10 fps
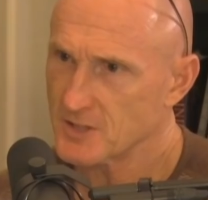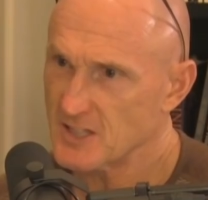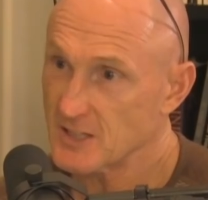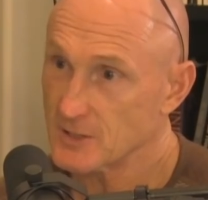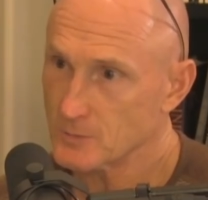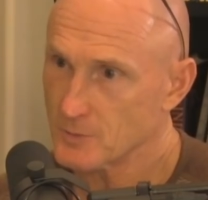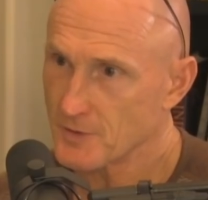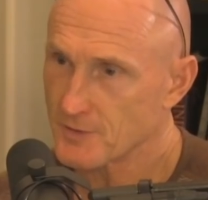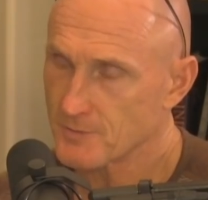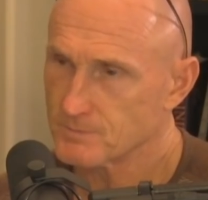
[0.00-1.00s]
deal
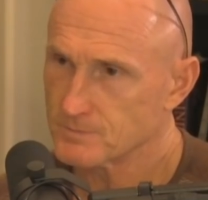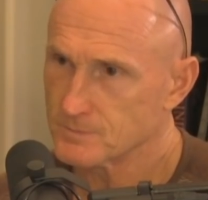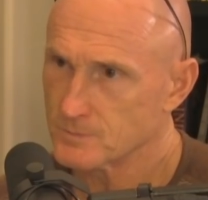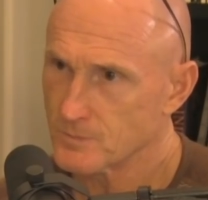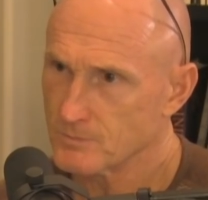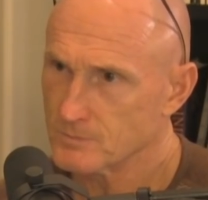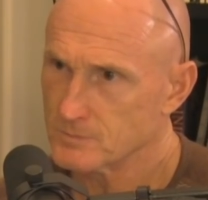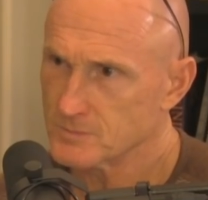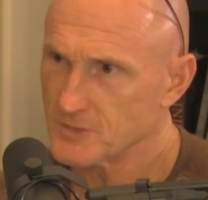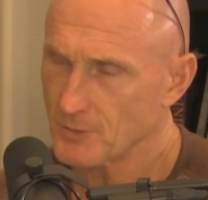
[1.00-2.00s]
with,
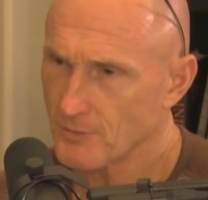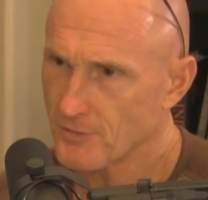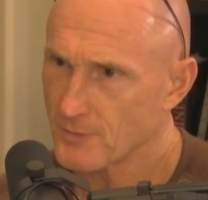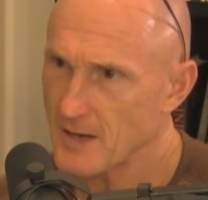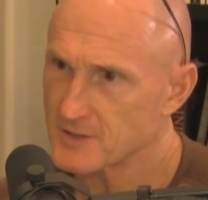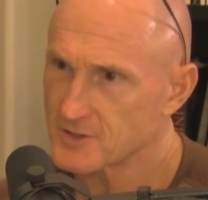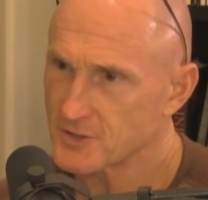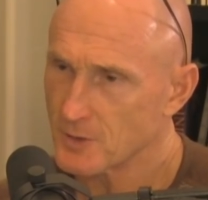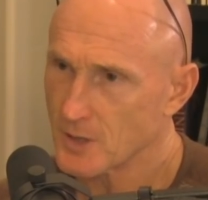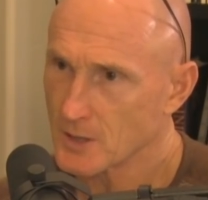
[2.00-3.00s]
you know, threats
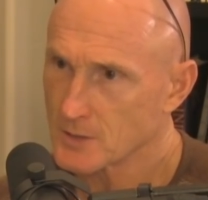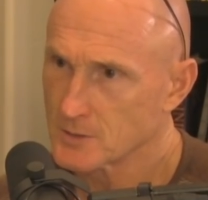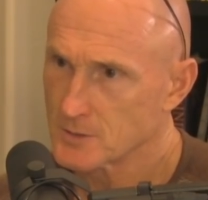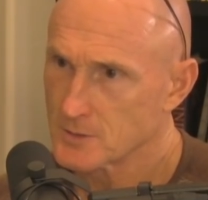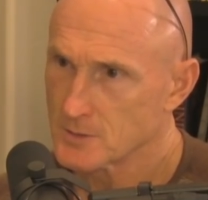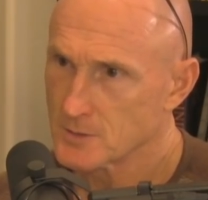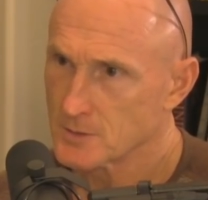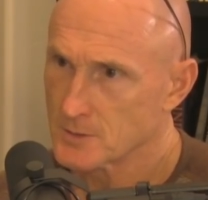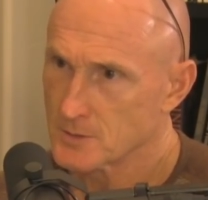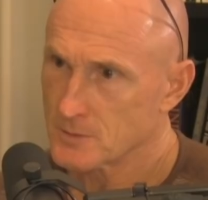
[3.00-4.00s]
to our
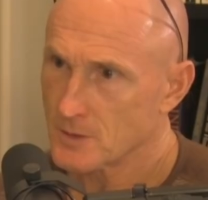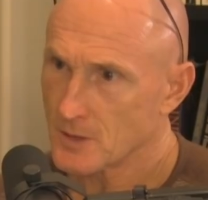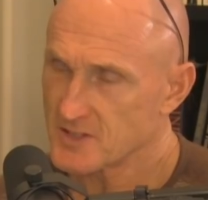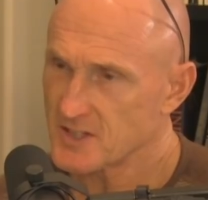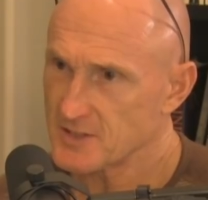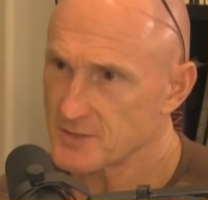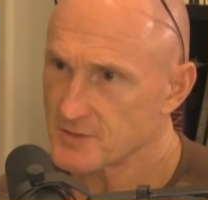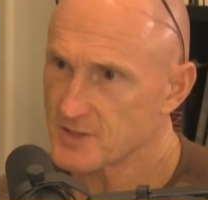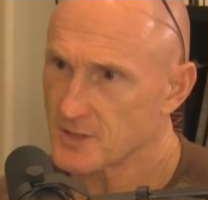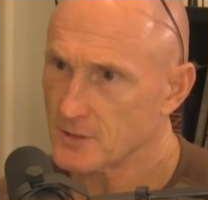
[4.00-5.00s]
our sense of
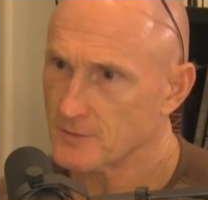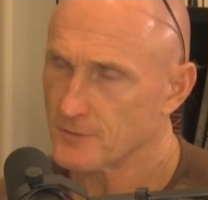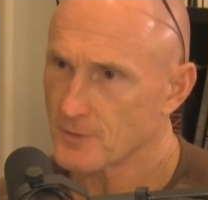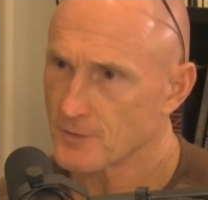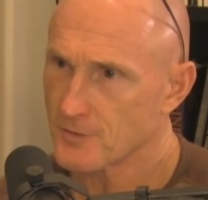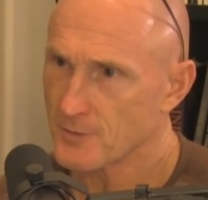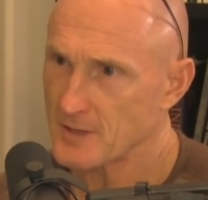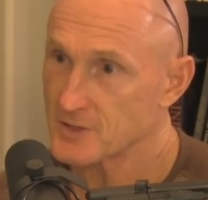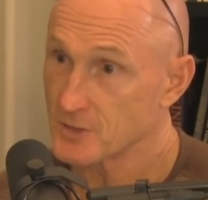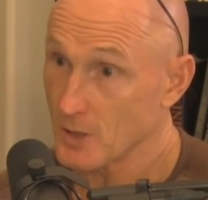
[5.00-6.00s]
self or
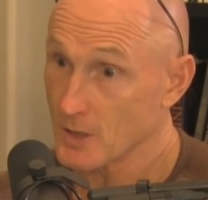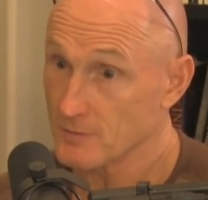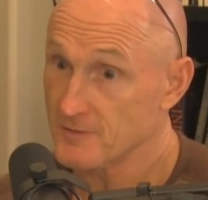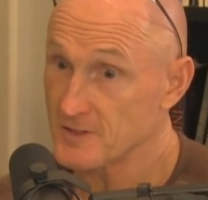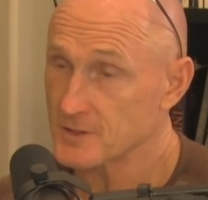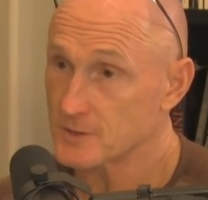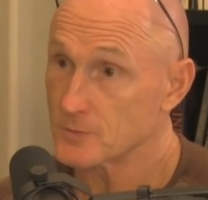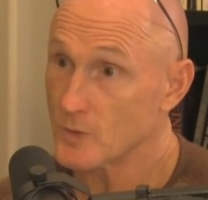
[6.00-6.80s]
threats to our physical